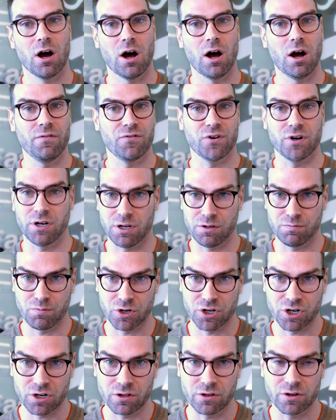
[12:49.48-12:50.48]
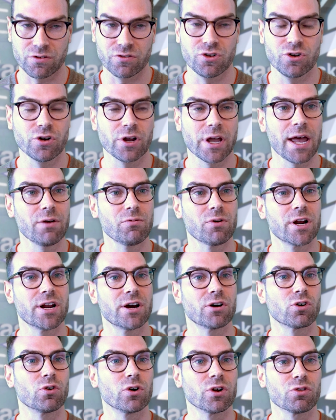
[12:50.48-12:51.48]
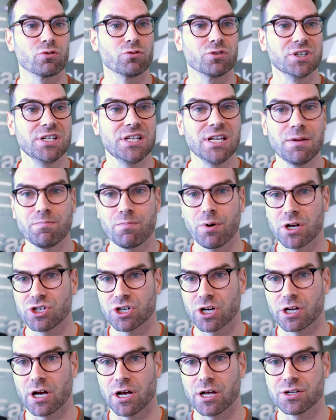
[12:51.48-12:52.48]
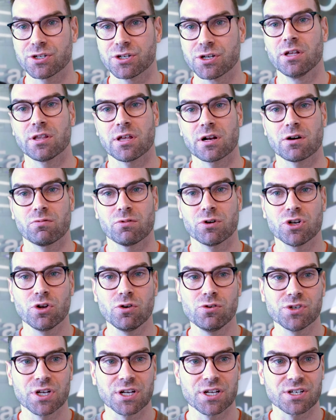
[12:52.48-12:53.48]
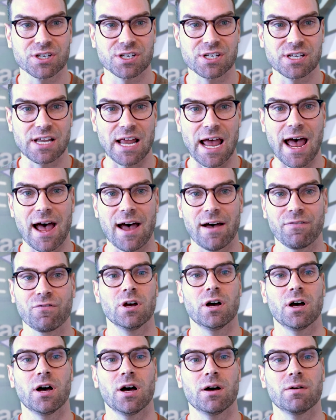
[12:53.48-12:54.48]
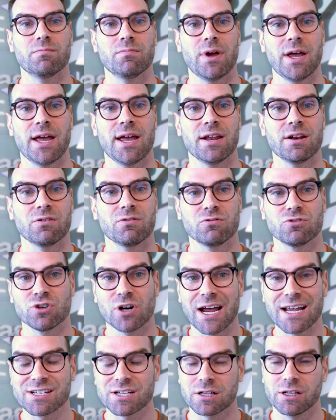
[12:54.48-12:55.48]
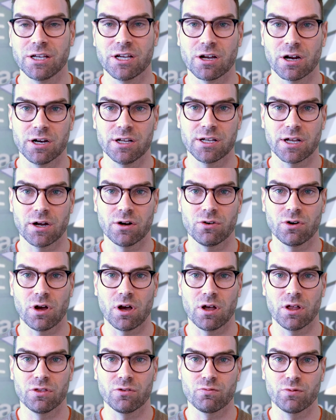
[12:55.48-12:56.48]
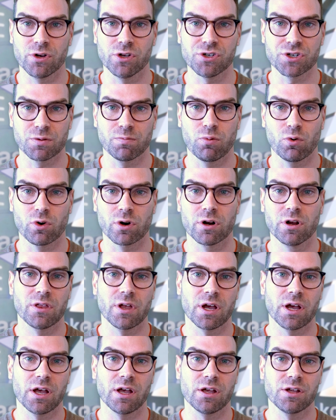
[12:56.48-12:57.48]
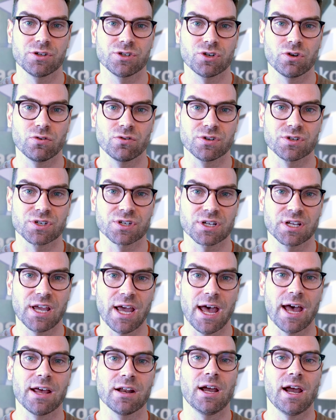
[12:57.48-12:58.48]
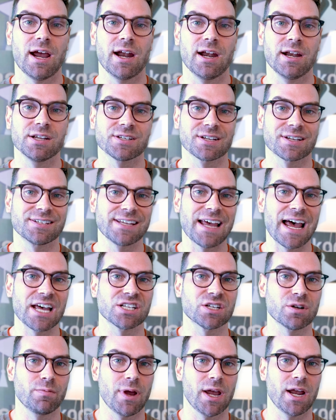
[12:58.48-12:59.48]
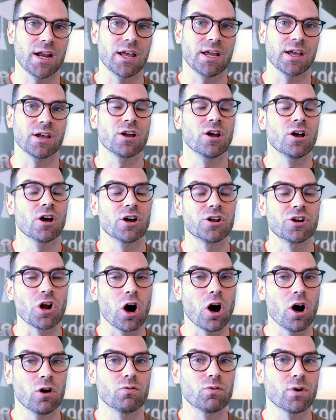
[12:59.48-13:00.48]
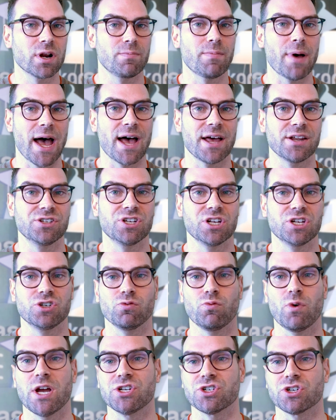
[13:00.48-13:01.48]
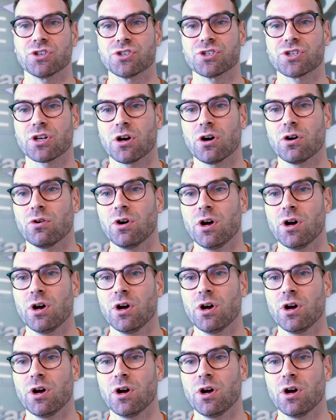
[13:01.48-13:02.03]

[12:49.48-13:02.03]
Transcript: often, particularly in the UK right now, going through deep budget cuts that are reducing staff and drastically cutting down on the real support the students get, and it's exacerbating an already bad situation. So